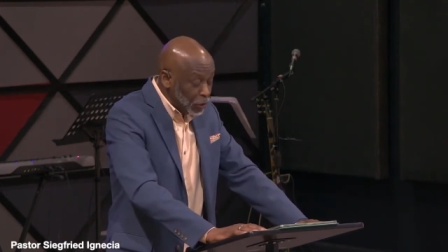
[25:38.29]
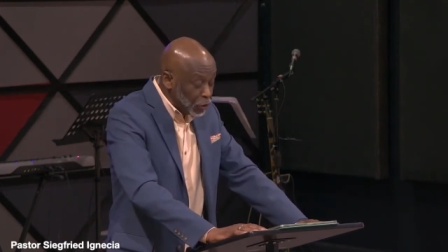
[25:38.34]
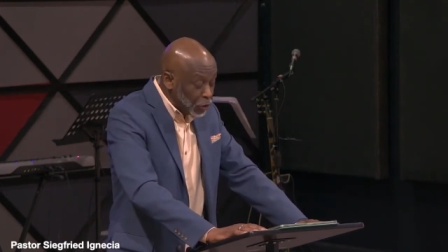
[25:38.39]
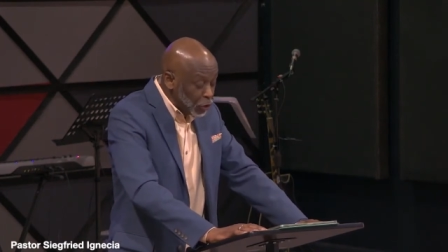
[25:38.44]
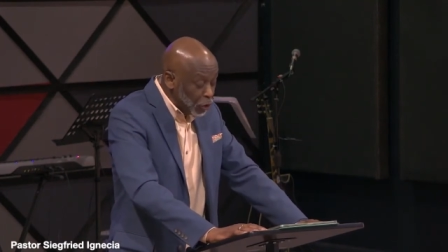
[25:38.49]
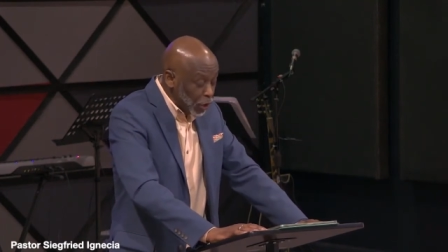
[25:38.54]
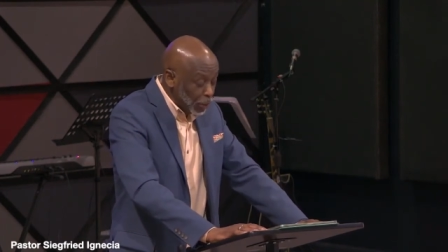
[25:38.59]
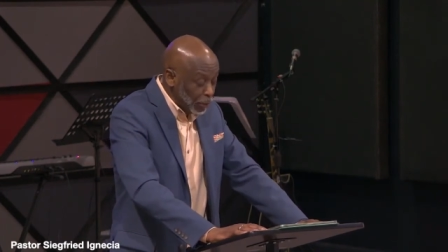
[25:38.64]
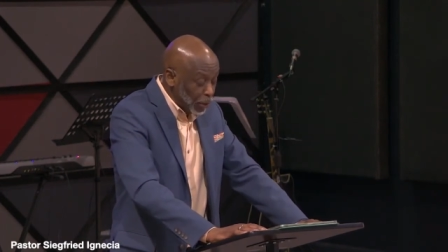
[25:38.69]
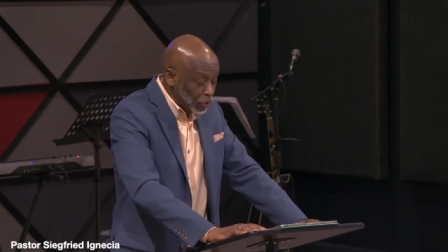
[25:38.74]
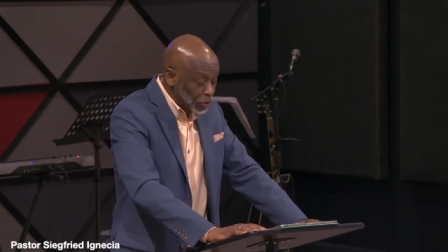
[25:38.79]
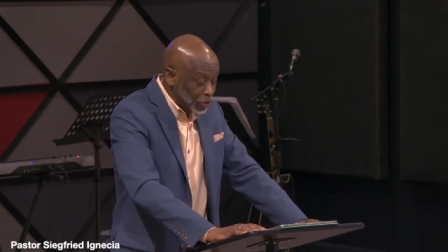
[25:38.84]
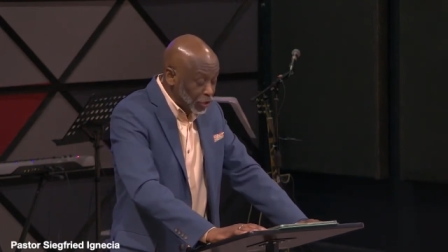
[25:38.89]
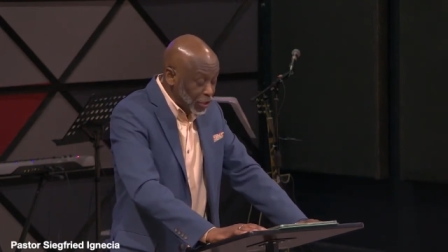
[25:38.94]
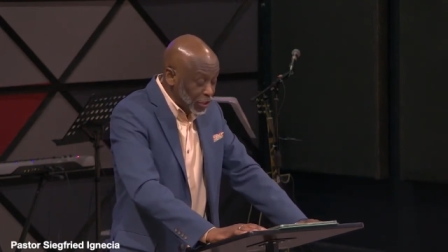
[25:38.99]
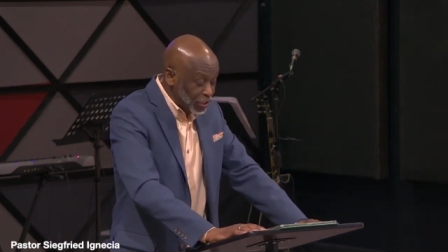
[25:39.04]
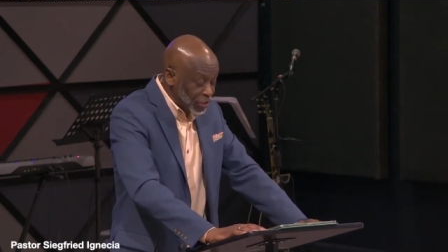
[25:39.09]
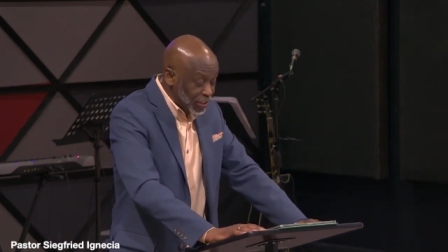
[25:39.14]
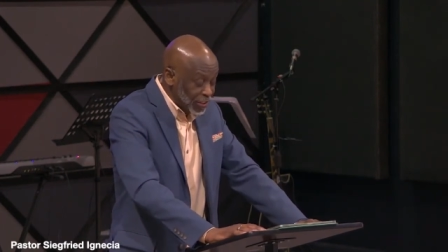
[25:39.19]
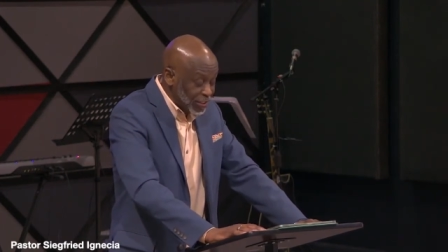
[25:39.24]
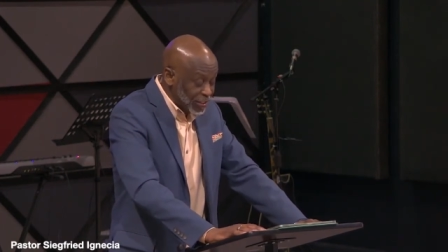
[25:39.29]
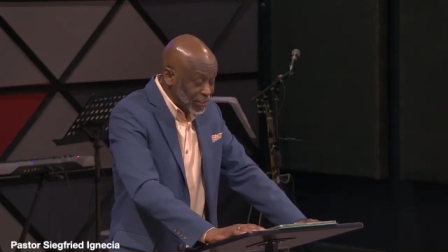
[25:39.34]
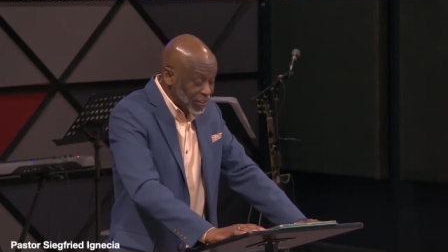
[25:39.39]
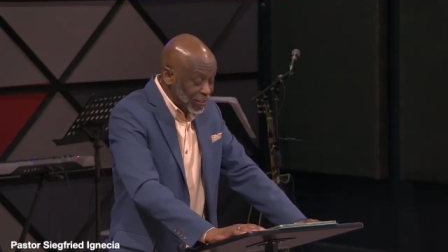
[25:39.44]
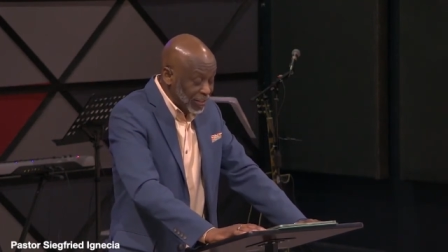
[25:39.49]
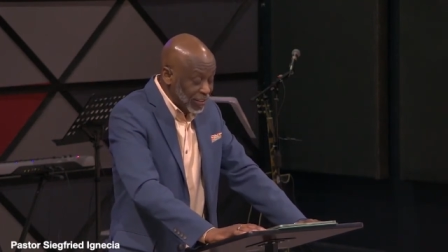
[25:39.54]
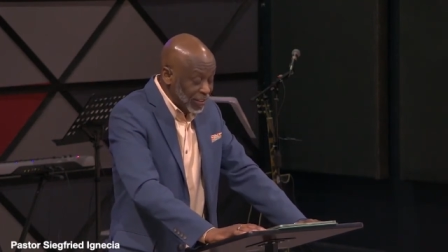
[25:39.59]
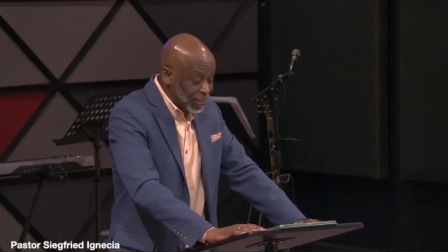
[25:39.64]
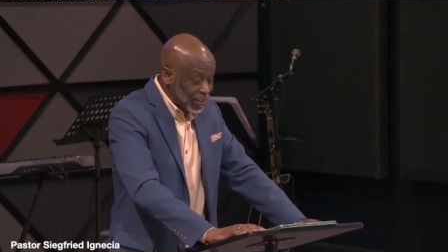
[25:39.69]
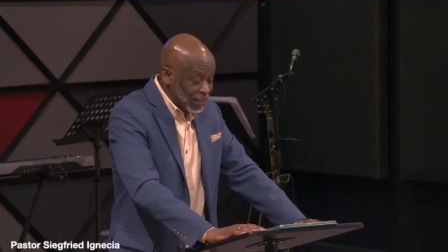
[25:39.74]
knew about
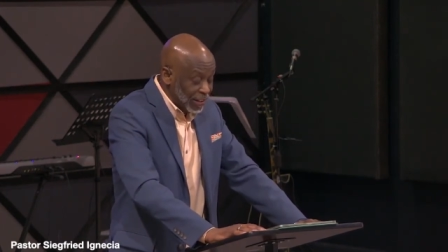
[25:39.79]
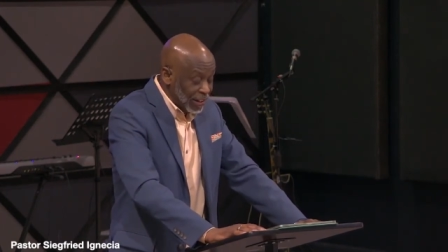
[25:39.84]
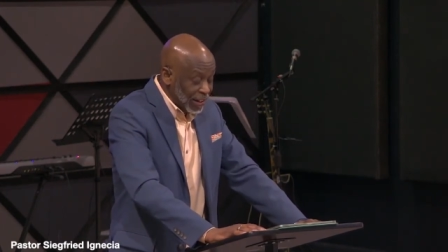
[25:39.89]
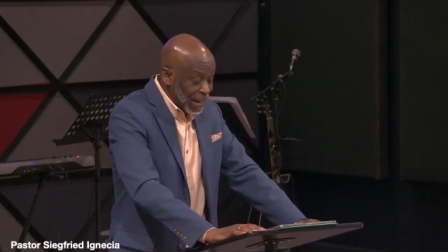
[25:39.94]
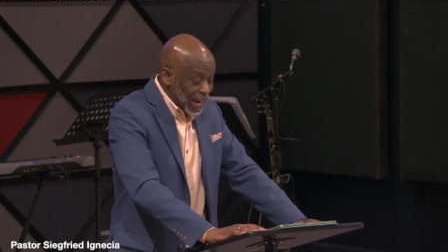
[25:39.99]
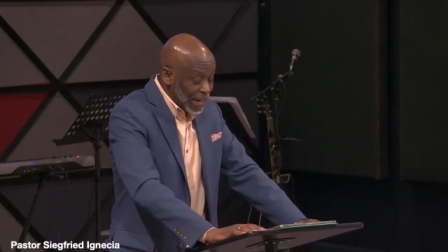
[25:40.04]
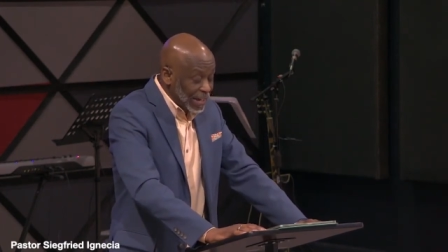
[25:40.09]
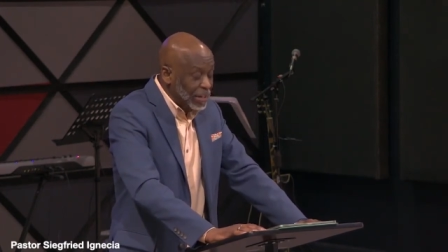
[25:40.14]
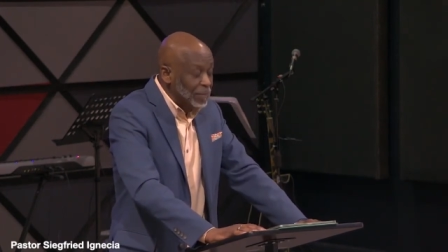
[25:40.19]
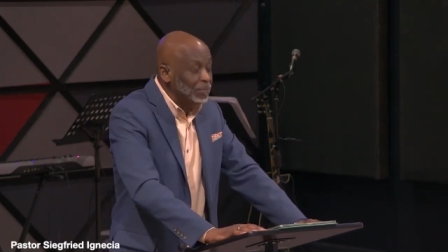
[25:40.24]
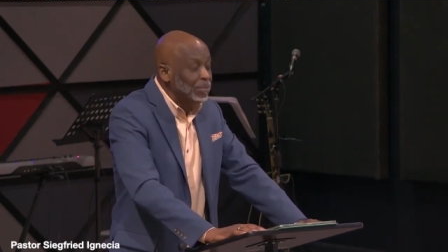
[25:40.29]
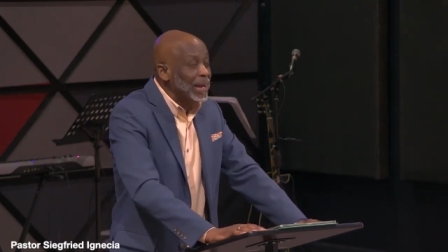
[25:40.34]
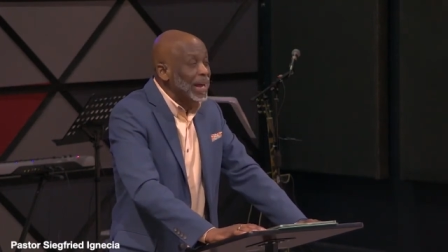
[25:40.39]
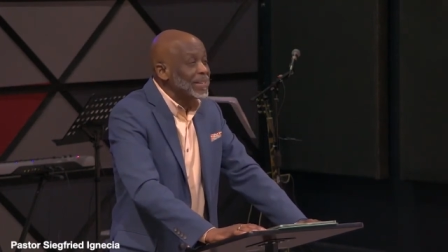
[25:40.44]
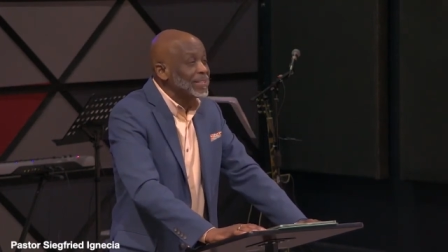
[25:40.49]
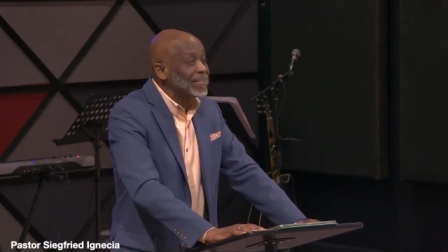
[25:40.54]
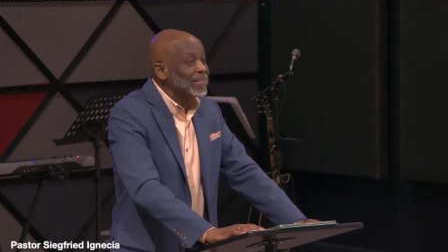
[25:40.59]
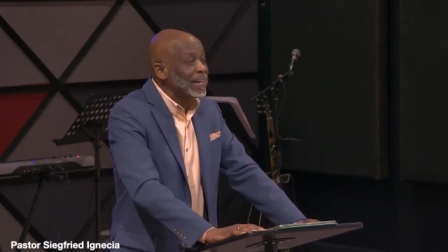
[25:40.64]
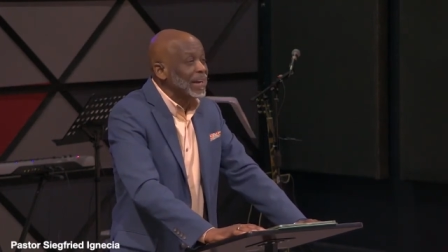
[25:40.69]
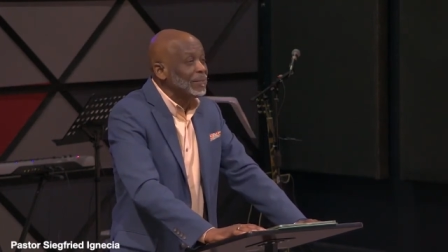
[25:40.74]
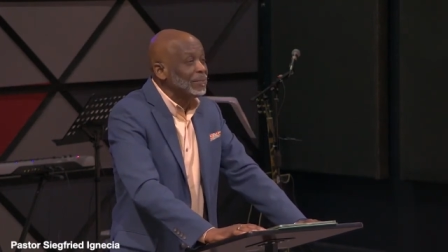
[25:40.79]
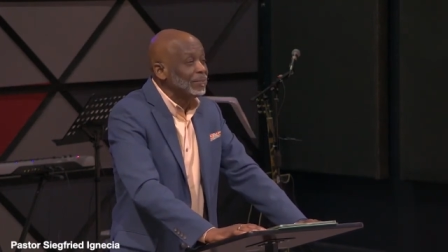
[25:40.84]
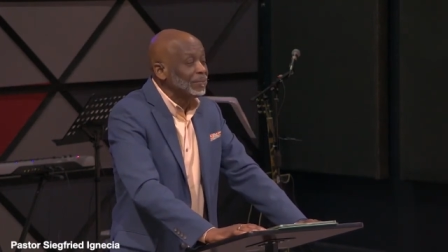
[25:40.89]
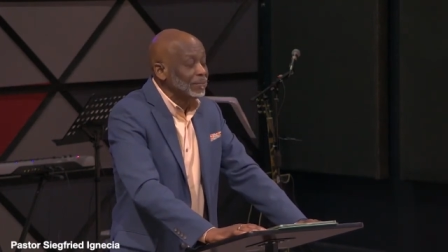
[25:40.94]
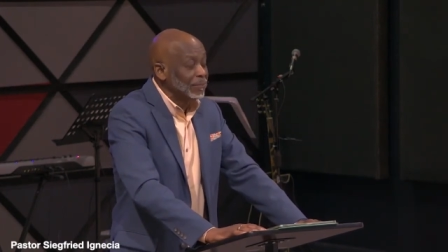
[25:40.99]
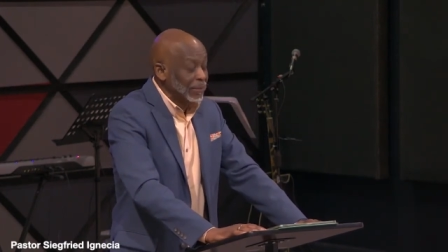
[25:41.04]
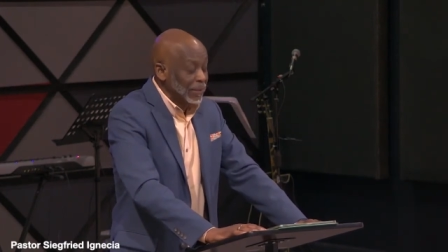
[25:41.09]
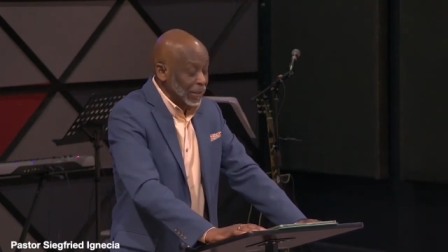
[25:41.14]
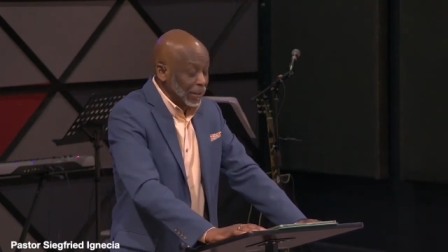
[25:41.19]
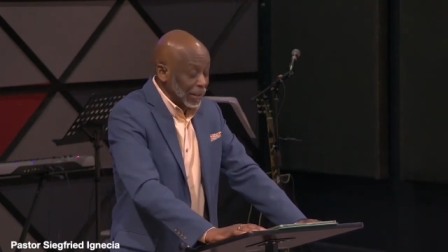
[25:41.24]
Jesus. And he blessed them.